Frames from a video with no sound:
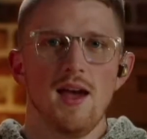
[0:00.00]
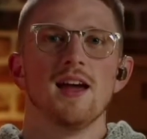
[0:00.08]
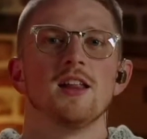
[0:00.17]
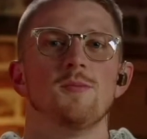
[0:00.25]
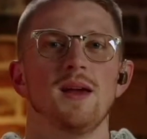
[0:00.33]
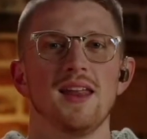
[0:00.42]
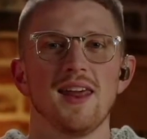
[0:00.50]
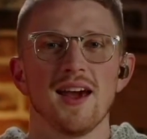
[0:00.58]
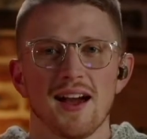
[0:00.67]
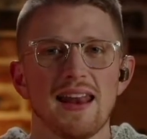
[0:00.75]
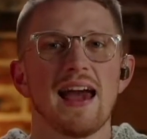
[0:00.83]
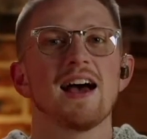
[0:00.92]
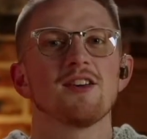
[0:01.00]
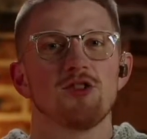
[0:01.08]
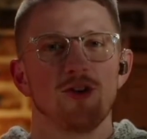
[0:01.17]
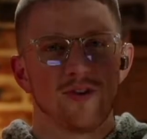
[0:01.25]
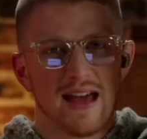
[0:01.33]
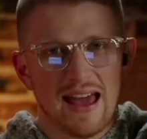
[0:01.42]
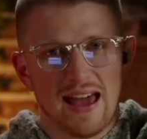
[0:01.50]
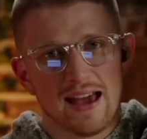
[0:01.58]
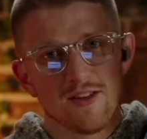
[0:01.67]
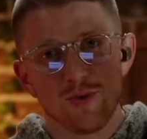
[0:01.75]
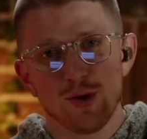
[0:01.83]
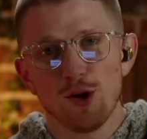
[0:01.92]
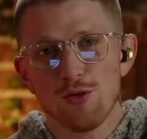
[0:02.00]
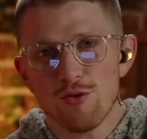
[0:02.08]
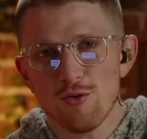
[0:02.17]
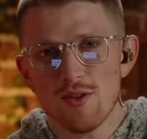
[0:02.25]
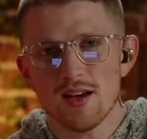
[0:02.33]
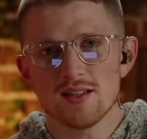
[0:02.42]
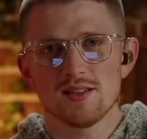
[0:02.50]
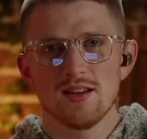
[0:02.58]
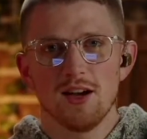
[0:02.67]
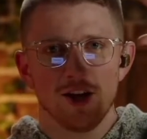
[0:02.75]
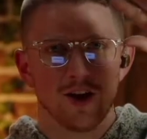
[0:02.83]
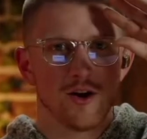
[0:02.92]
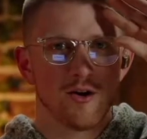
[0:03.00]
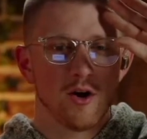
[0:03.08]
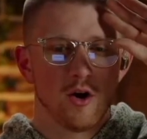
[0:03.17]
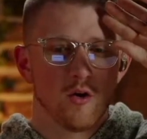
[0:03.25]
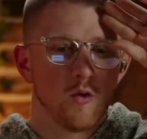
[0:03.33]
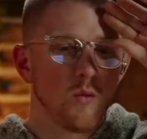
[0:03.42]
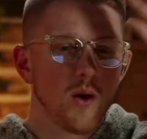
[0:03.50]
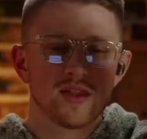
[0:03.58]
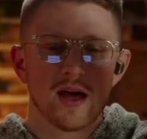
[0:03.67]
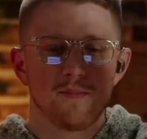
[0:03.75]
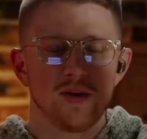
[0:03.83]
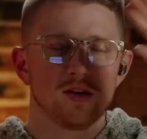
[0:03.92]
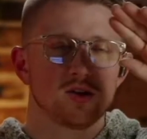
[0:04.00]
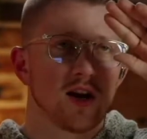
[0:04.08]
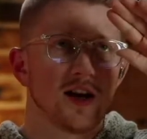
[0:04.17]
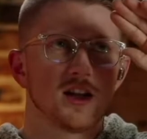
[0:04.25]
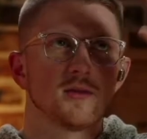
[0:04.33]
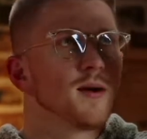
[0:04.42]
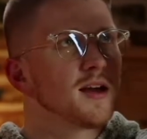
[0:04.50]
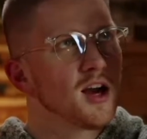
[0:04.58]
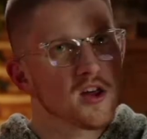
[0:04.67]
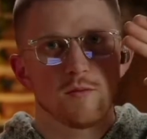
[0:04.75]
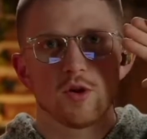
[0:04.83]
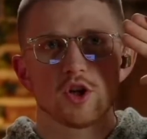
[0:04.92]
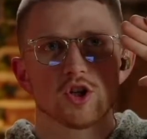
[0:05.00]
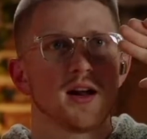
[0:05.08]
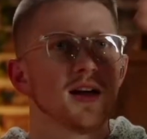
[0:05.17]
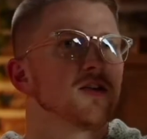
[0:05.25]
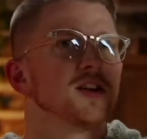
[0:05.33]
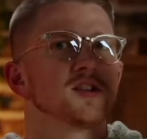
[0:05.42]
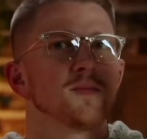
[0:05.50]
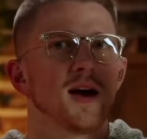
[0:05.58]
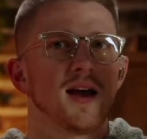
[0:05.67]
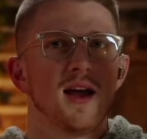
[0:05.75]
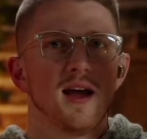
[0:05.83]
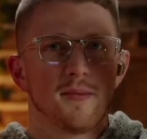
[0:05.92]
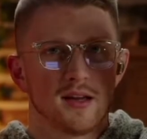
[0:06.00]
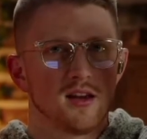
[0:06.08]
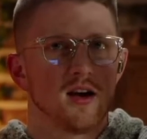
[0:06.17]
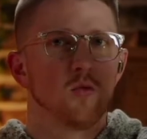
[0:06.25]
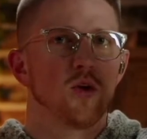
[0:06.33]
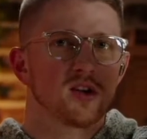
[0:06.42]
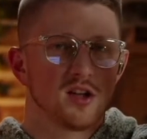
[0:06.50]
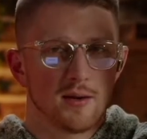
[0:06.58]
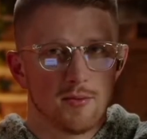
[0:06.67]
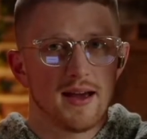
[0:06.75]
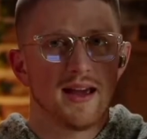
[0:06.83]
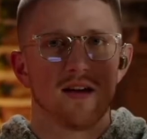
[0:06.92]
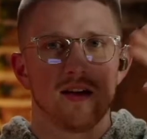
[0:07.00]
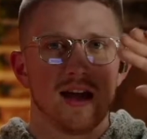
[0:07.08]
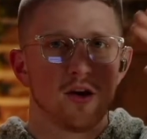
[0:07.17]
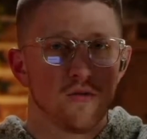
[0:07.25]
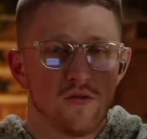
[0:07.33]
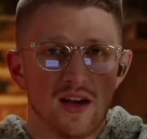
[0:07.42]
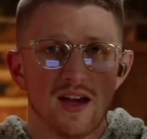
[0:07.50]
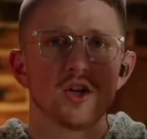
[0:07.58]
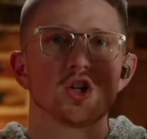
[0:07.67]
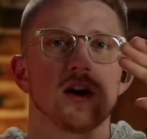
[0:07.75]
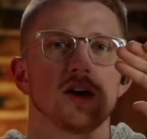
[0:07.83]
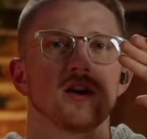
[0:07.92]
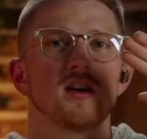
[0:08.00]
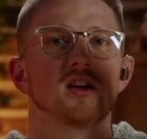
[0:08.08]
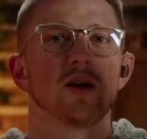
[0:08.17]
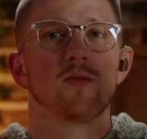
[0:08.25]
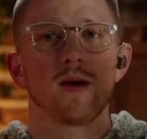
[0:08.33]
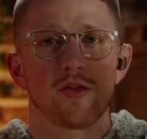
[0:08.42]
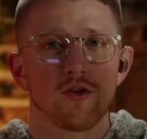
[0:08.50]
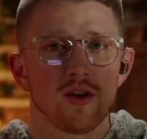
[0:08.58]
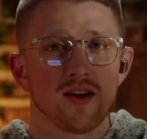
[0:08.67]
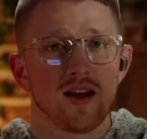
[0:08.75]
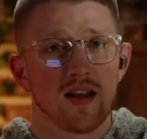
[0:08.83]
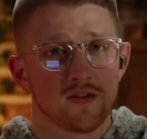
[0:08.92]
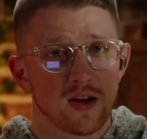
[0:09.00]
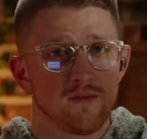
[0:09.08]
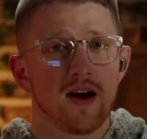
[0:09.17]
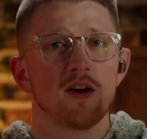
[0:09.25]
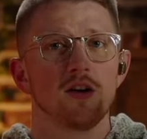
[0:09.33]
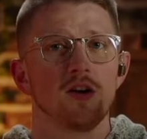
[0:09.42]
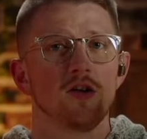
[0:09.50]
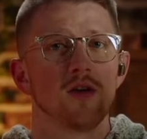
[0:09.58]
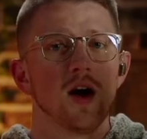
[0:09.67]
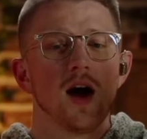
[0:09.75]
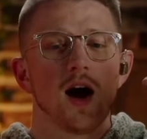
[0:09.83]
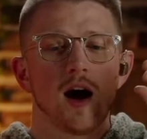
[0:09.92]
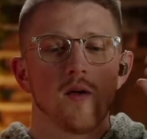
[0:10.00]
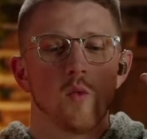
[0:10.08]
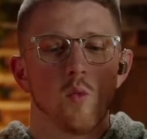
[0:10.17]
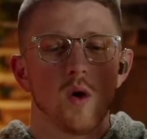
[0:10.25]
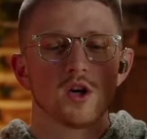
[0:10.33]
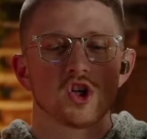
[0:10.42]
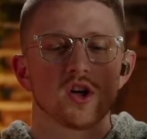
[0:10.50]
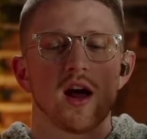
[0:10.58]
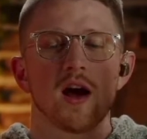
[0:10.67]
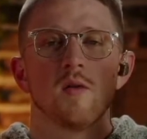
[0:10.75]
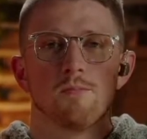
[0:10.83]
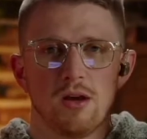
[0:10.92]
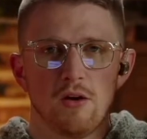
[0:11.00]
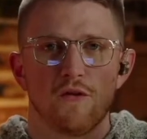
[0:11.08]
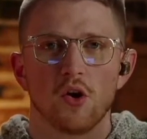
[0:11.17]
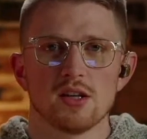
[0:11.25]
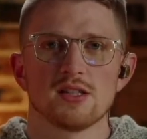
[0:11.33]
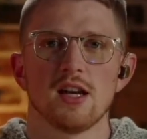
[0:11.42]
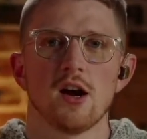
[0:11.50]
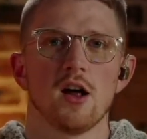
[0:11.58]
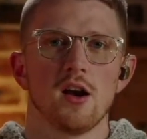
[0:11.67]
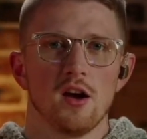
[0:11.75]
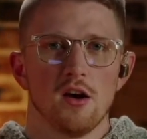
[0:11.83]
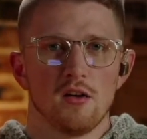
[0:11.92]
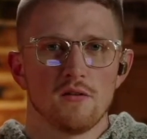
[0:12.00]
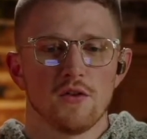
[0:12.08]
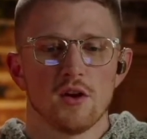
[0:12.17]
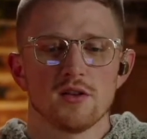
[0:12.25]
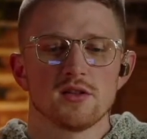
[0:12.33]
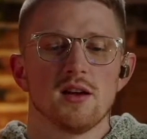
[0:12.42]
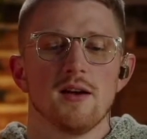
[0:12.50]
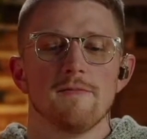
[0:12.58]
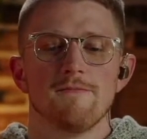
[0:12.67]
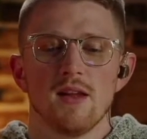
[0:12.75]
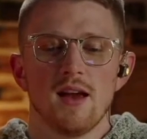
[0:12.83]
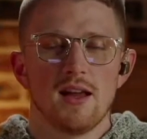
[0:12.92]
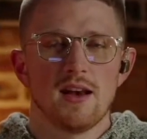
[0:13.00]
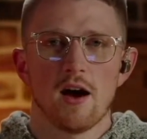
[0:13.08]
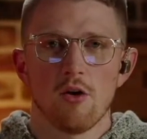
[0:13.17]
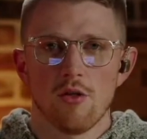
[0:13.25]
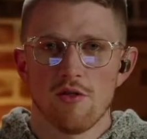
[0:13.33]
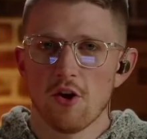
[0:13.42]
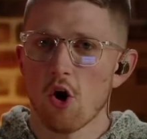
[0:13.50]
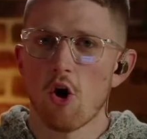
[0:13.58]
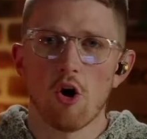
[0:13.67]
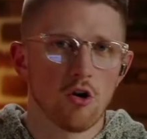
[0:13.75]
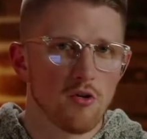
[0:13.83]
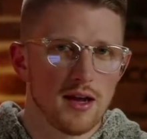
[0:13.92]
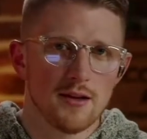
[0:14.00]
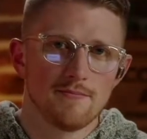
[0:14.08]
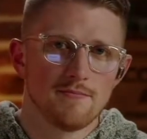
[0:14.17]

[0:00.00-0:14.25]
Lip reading: And in the beginning, I kind of asked you, hey, as we go through this, you know, what would that be? Should I double my customers? Should I increase my work to double my AOV? Should I try to double my 30-day lifetime value? What should I be focusing on first? And now they're all great